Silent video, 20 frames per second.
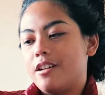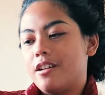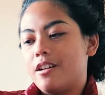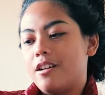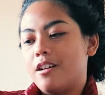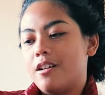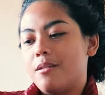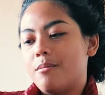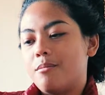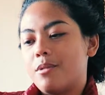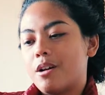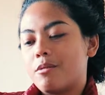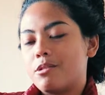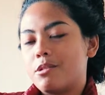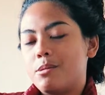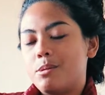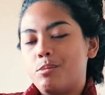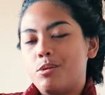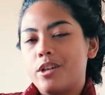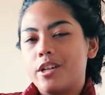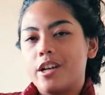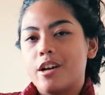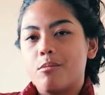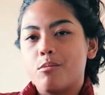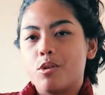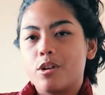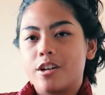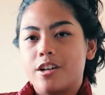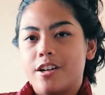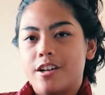I'm gonna be putting out
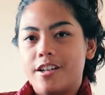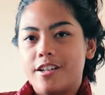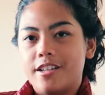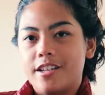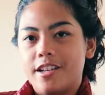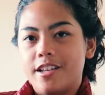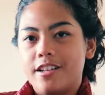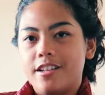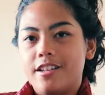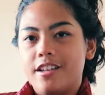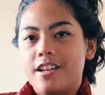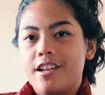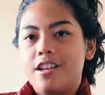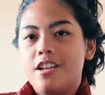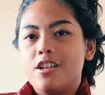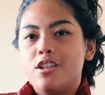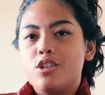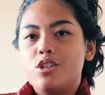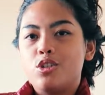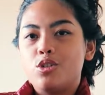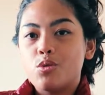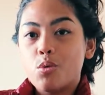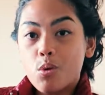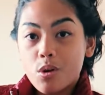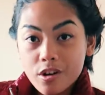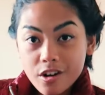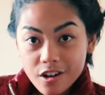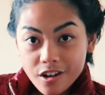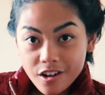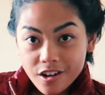more content.
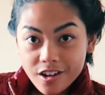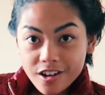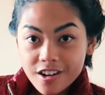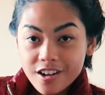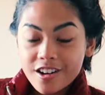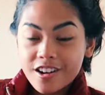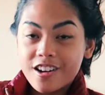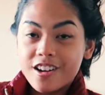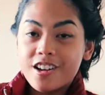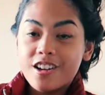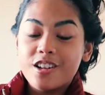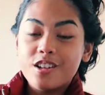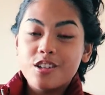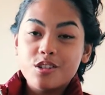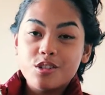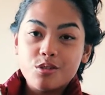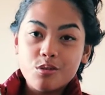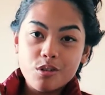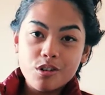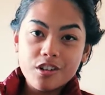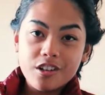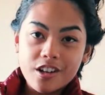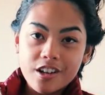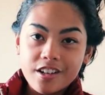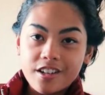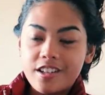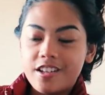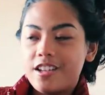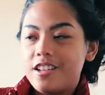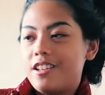Shorter
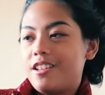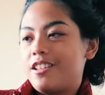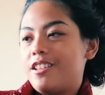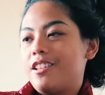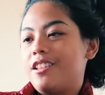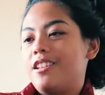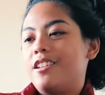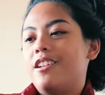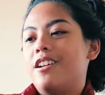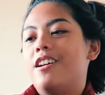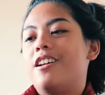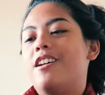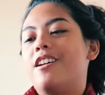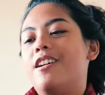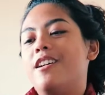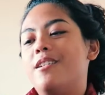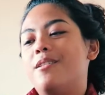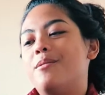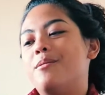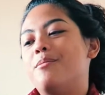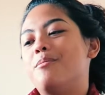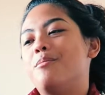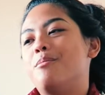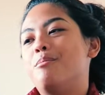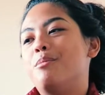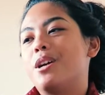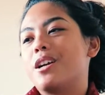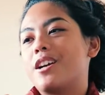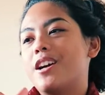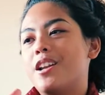content,
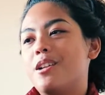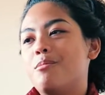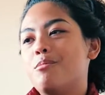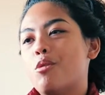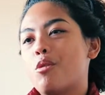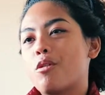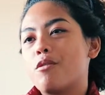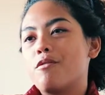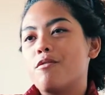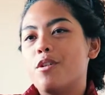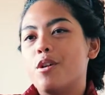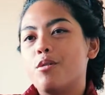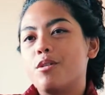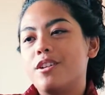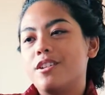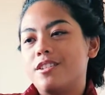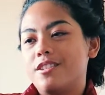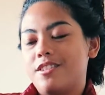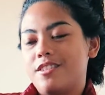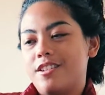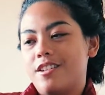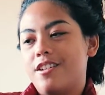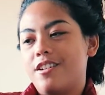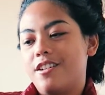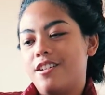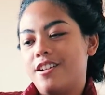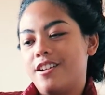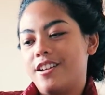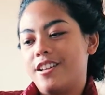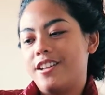but kind of more focused
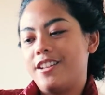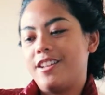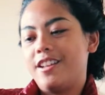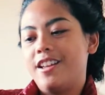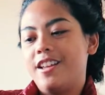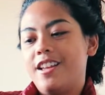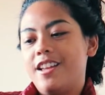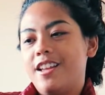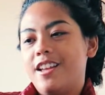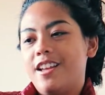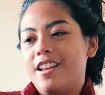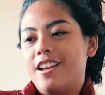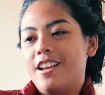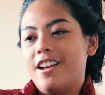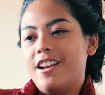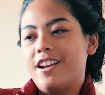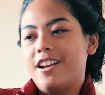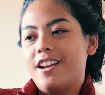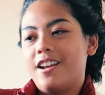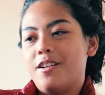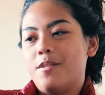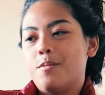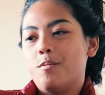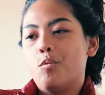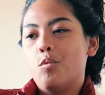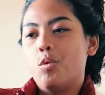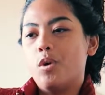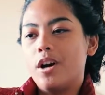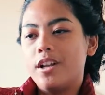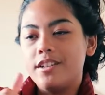on
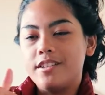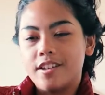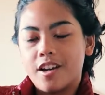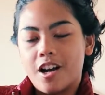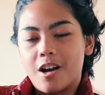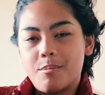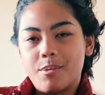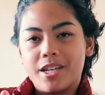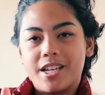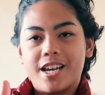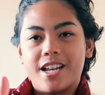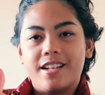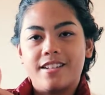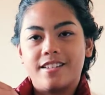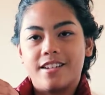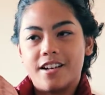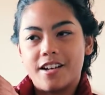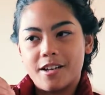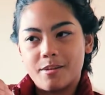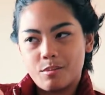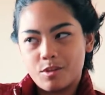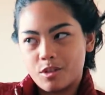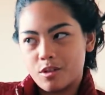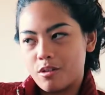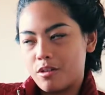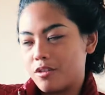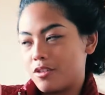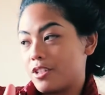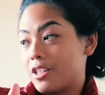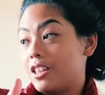one topic at a time. So
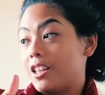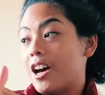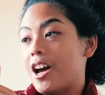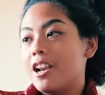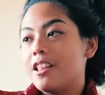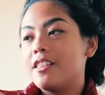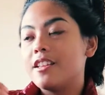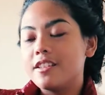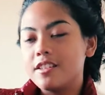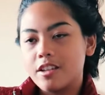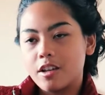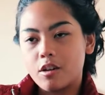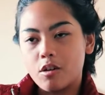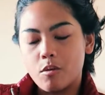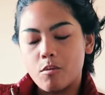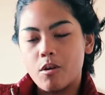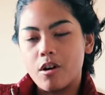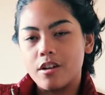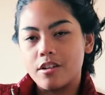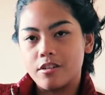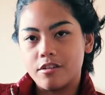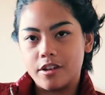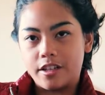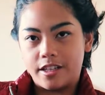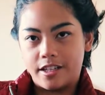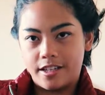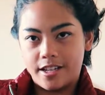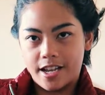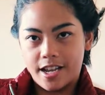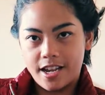there's a lot of things that go on during
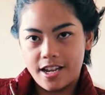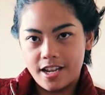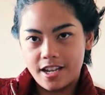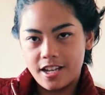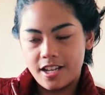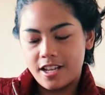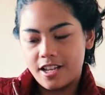the day,